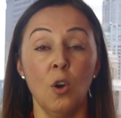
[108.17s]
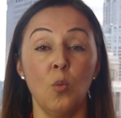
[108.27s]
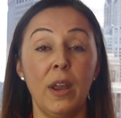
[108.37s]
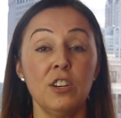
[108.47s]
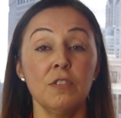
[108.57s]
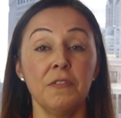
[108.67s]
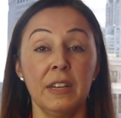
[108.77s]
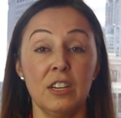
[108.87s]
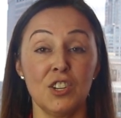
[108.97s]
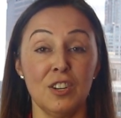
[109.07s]
Wage
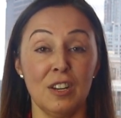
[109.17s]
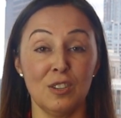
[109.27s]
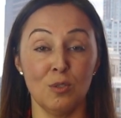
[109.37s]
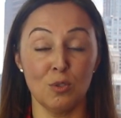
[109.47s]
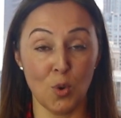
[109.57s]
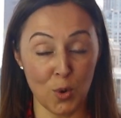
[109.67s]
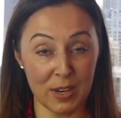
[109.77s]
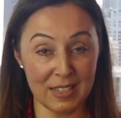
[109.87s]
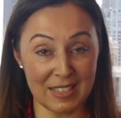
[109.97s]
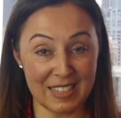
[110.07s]
inflation is
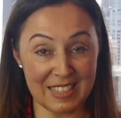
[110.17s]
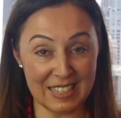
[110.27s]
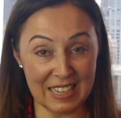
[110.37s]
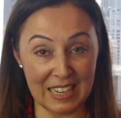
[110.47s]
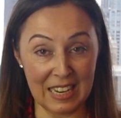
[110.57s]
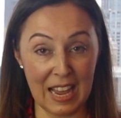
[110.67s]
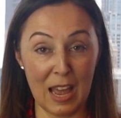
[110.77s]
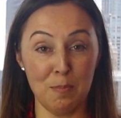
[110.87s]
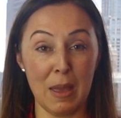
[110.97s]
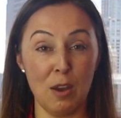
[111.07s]
notoriously sticky
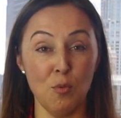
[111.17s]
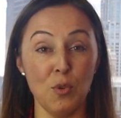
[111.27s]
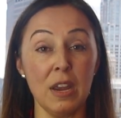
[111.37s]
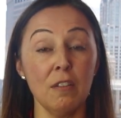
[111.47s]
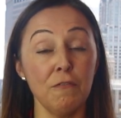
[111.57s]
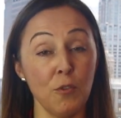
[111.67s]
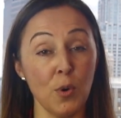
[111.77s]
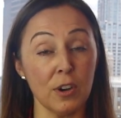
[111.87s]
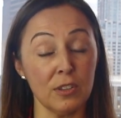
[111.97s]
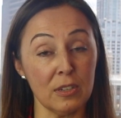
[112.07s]
and may
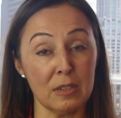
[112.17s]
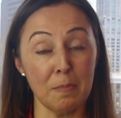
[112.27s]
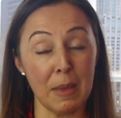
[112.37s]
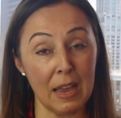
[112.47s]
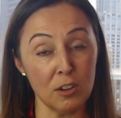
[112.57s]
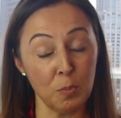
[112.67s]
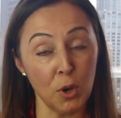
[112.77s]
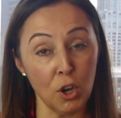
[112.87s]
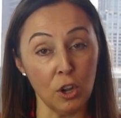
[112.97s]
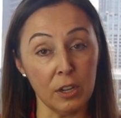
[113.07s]
reinforce demand
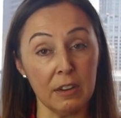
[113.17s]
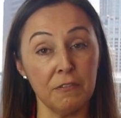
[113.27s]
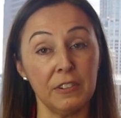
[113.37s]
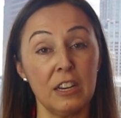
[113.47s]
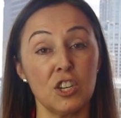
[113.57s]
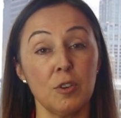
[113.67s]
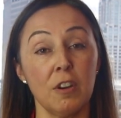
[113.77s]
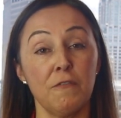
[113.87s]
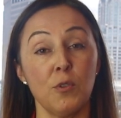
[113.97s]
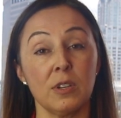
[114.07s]
pull
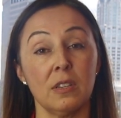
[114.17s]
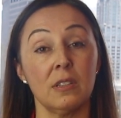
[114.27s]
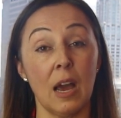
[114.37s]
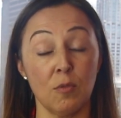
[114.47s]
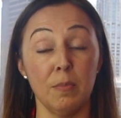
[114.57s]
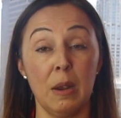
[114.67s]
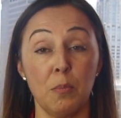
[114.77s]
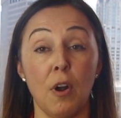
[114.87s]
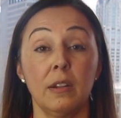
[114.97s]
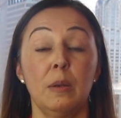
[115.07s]
inflationary forces that remain
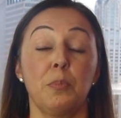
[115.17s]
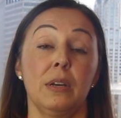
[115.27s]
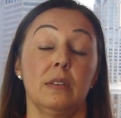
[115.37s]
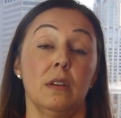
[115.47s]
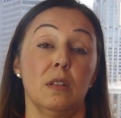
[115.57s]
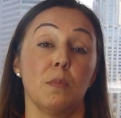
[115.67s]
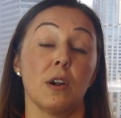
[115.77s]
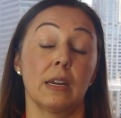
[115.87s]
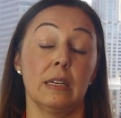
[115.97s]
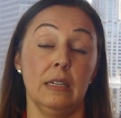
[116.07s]
broadly present in the
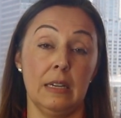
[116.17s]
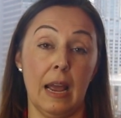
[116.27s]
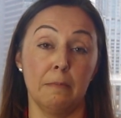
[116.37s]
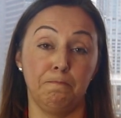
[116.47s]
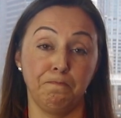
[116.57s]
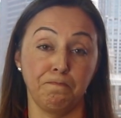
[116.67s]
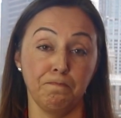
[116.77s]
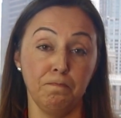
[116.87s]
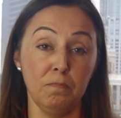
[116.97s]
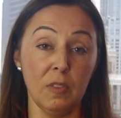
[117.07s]
market today.
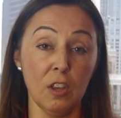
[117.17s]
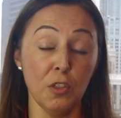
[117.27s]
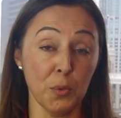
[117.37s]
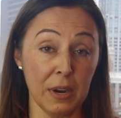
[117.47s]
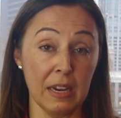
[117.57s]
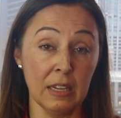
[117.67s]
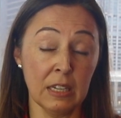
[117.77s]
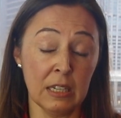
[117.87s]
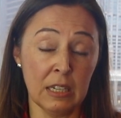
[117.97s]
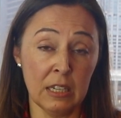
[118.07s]
3.
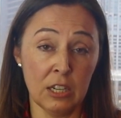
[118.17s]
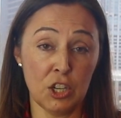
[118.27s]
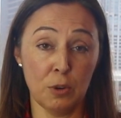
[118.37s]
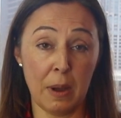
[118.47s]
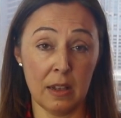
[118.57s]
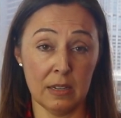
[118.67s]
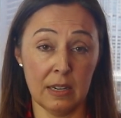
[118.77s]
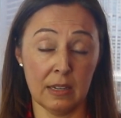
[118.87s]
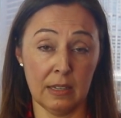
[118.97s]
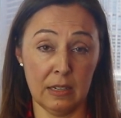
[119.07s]

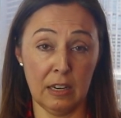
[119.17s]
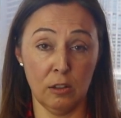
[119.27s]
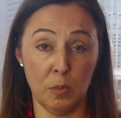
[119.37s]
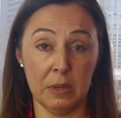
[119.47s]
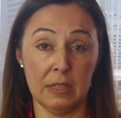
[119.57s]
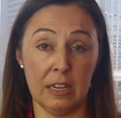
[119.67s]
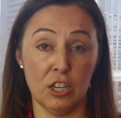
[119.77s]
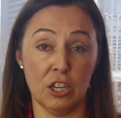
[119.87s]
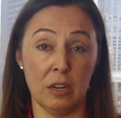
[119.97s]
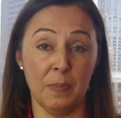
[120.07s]
Geopolitics and
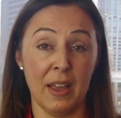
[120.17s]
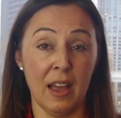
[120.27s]
deglobalization.